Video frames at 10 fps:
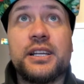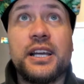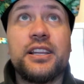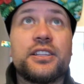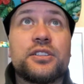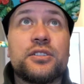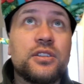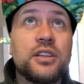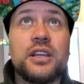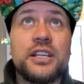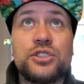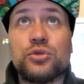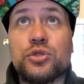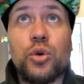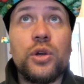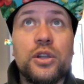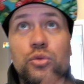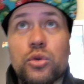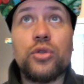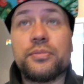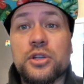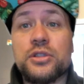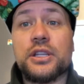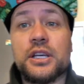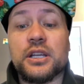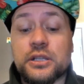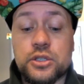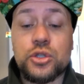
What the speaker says: okay, the actual toilet room, not the